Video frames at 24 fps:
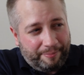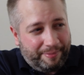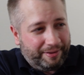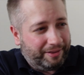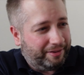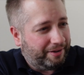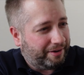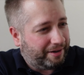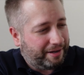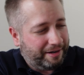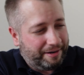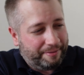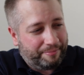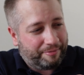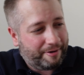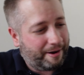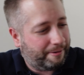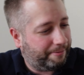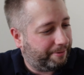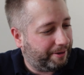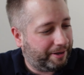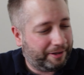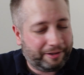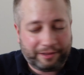be looking to
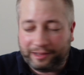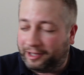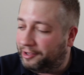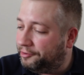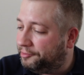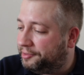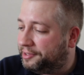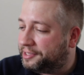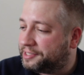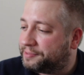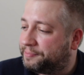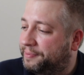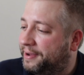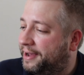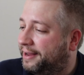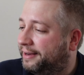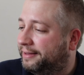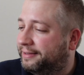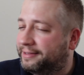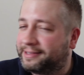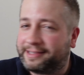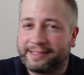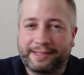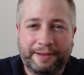probably unload this
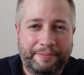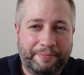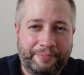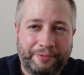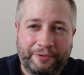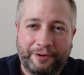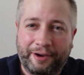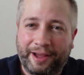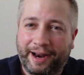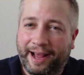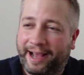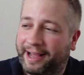bottle at some point.